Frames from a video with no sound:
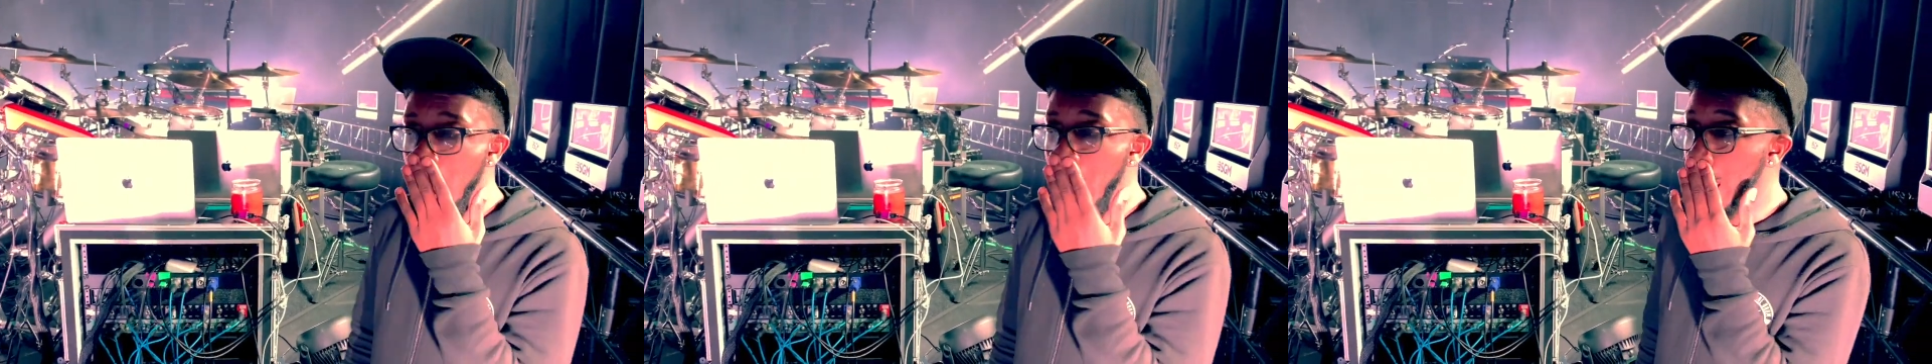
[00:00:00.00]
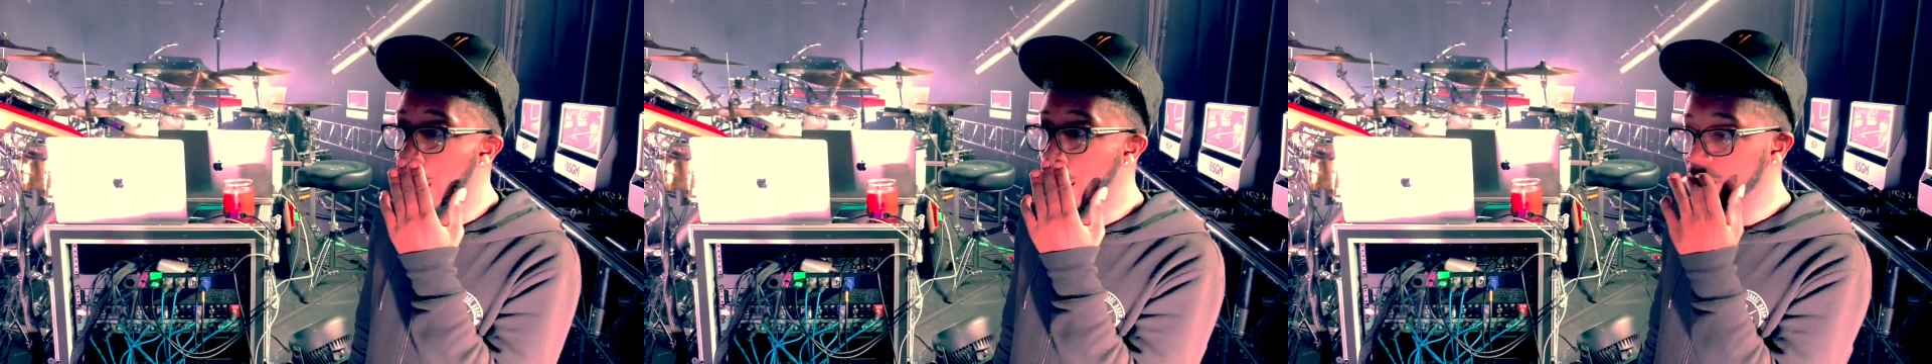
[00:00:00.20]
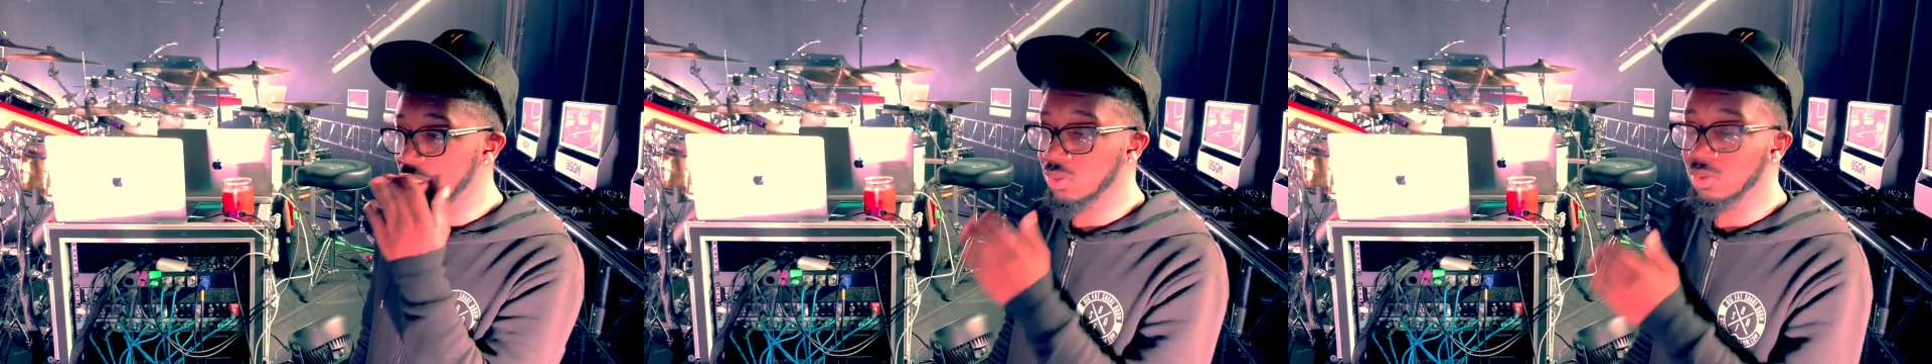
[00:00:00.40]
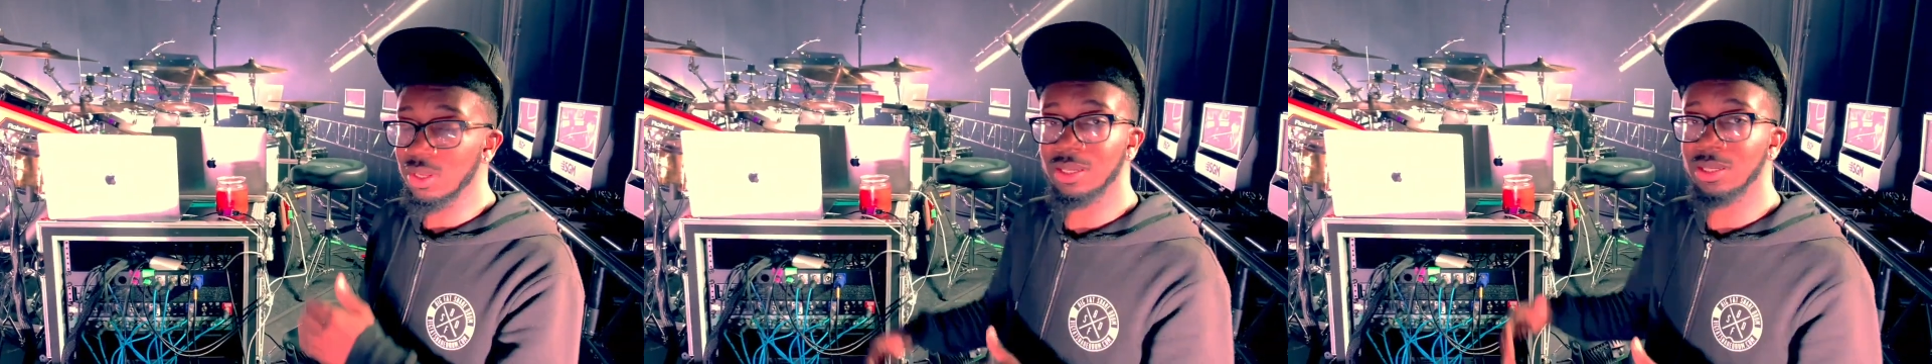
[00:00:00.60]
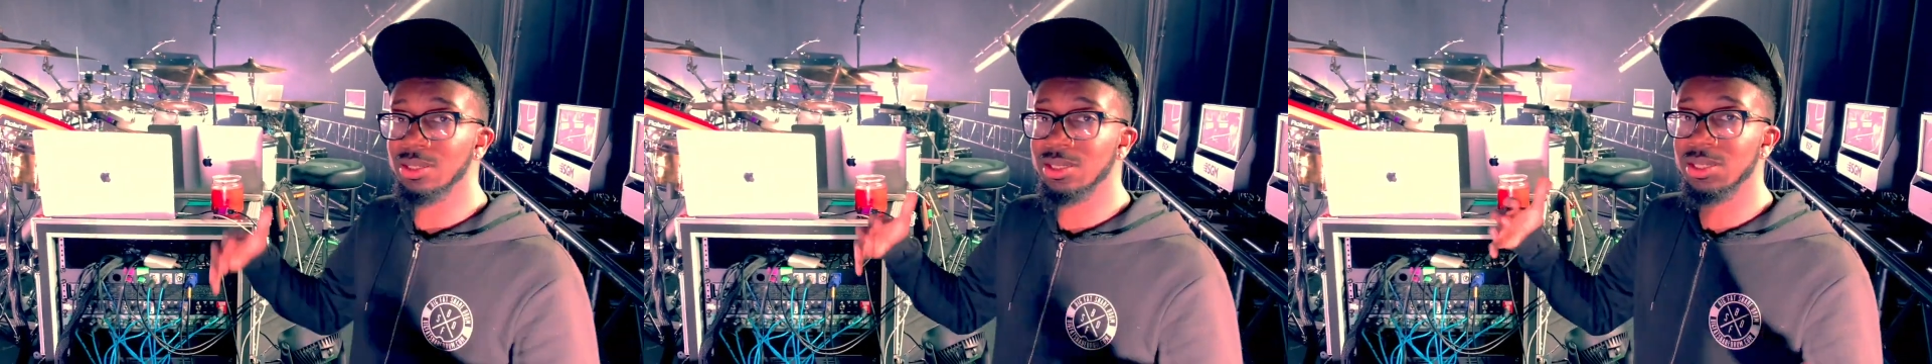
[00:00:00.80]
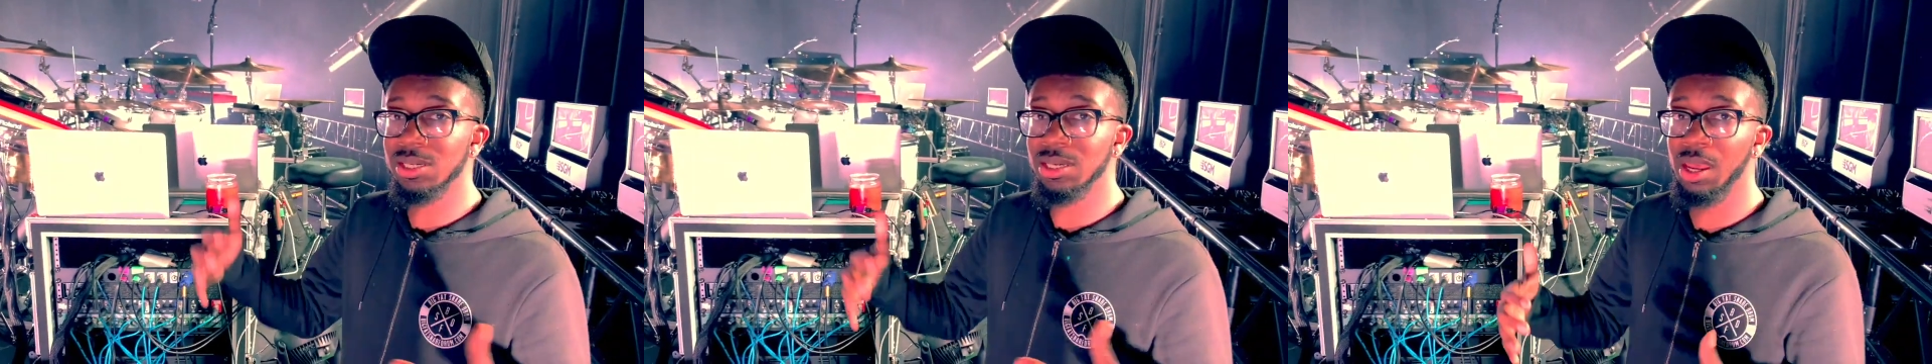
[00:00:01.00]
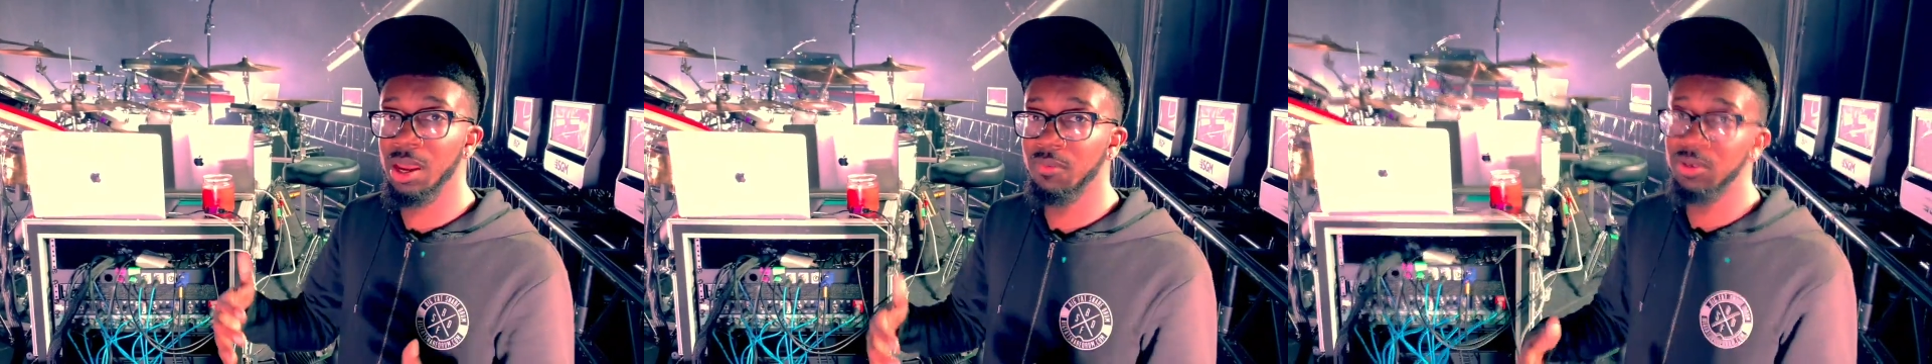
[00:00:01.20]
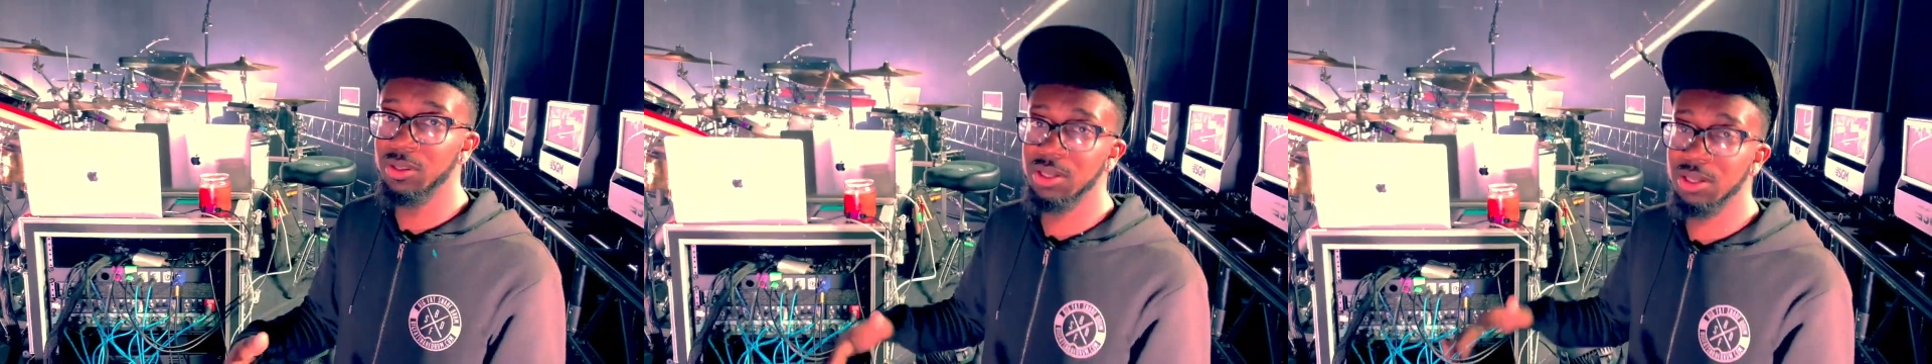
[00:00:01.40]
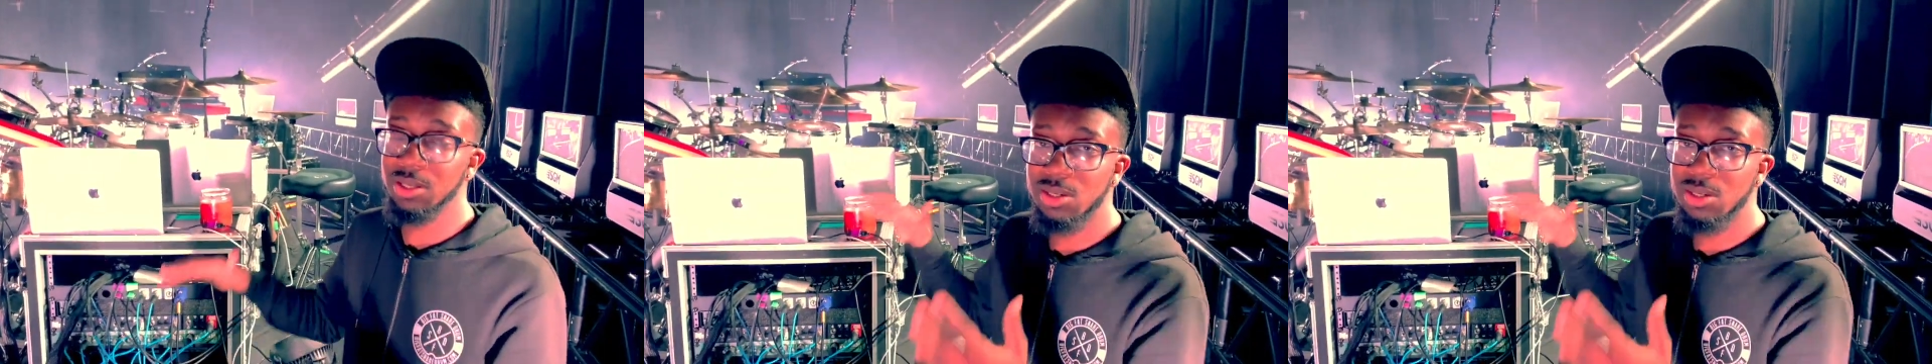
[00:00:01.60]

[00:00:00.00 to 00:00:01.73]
uh, so they can sync everything